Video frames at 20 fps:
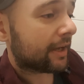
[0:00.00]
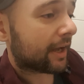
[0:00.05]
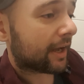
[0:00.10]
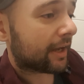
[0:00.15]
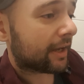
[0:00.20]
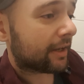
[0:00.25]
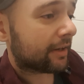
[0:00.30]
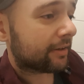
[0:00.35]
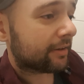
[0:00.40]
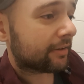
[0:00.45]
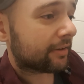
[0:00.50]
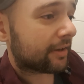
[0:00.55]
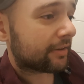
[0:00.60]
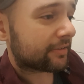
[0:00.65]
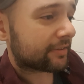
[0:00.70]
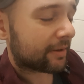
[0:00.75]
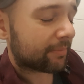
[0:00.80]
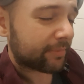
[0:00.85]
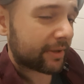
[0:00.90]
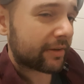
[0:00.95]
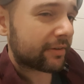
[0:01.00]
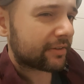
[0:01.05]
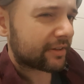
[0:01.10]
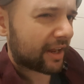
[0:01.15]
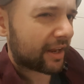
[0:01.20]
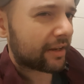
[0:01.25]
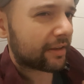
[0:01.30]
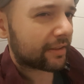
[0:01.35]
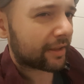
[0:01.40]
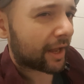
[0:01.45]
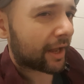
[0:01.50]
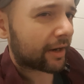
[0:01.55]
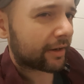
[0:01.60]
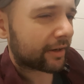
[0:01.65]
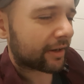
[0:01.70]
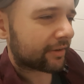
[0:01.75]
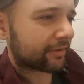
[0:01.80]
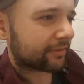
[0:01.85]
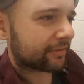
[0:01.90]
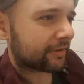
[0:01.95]
And some then take
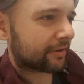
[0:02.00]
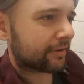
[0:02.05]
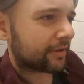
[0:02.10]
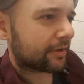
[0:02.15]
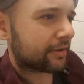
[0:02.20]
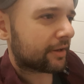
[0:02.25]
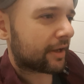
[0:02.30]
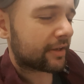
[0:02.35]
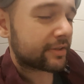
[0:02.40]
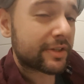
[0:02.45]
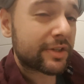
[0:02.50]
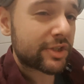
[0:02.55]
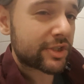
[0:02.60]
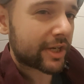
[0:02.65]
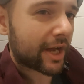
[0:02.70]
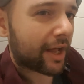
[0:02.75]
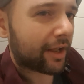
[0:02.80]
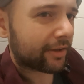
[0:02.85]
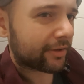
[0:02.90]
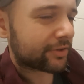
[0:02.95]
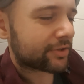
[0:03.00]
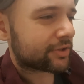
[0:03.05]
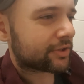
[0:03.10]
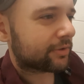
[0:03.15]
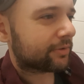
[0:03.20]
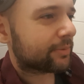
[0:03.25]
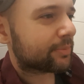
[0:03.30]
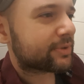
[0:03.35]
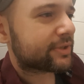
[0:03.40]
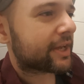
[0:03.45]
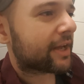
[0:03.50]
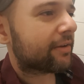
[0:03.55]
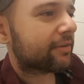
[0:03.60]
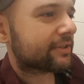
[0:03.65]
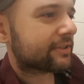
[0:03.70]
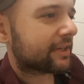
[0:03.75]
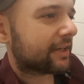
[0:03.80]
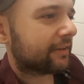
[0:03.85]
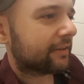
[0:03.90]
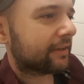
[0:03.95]
that as a, as a challenge to
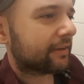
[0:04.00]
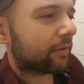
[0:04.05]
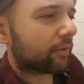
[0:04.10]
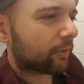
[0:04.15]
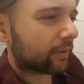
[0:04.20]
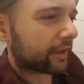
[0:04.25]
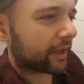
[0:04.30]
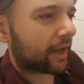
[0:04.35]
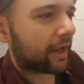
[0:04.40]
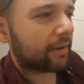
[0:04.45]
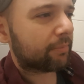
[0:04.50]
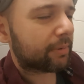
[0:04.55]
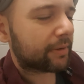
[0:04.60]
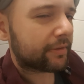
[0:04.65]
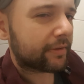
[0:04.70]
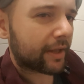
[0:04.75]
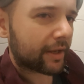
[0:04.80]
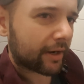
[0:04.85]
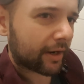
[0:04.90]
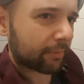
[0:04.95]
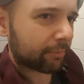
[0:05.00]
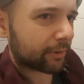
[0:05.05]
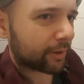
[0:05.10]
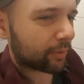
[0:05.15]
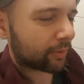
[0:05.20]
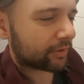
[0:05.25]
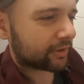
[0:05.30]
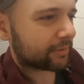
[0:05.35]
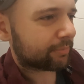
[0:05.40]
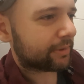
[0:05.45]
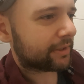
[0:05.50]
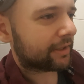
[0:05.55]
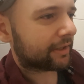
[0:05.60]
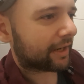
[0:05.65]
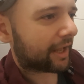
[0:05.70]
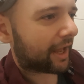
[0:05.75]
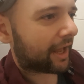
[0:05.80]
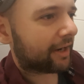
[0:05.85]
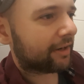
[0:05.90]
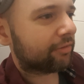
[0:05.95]
themselves, saying that, okay, but then I'm going to be
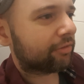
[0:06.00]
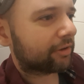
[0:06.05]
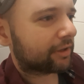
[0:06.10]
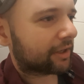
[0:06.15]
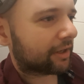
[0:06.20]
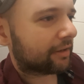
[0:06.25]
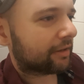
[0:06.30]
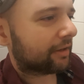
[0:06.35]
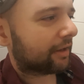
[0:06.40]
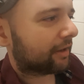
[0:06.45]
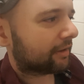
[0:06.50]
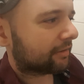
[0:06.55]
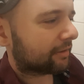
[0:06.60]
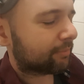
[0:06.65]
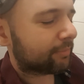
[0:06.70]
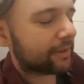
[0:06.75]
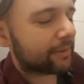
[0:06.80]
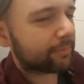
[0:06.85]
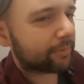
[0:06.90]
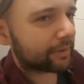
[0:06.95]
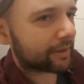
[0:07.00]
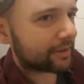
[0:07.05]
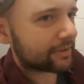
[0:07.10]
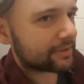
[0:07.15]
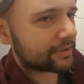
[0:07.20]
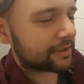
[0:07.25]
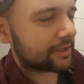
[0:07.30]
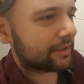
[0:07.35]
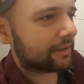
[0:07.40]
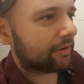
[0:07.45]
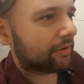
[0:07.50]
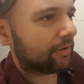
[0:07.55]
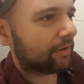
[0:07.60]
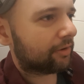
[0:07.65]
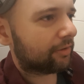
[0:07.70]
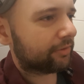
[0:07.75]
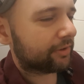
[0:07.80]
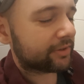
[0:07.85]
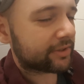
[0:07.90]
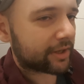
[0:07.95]
an advocate like the people I see
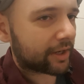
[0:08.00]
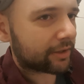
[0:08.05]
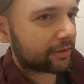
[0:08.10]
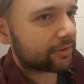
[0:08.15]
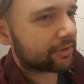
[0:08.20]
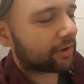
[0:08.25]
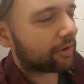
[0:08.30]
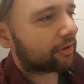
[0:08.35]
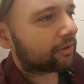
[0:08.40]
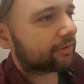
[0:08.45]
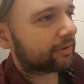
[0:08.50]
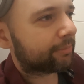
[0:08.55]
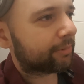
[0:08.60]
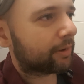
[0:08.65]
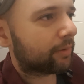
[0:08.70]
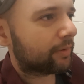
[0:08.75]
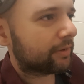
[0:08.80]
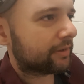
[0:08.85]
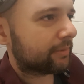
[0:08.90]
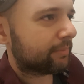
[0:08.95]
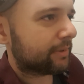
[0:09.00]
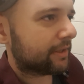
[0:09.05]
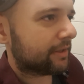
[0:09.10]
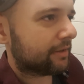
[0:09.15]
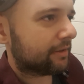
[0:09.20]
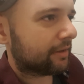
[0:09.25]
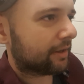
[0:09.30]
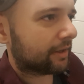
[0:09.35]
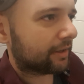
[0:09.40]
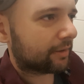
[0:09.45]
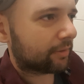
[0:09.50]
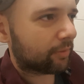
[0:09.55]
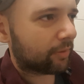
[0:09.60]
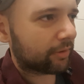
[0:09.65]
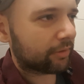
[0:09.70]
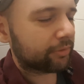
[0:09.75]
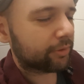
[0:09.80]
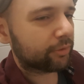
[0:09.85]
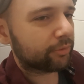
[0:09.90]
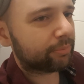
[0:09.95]
on the tech talks. I'm going to be like
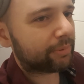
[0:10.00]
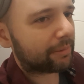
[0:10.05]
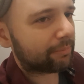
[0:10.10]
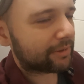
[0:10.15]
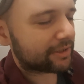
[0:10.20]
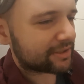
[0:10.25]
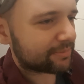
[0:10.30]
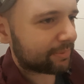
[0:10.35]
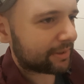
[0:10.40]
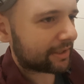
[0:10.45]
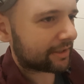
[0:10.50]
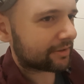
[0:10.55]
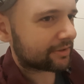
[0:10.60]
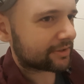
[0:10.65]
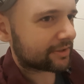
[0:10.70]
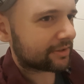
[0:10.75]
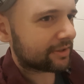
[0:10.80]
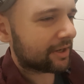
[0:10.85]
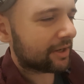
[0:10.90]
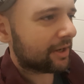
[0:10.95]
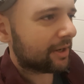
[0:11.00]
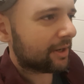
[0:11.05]
one of those public speakers and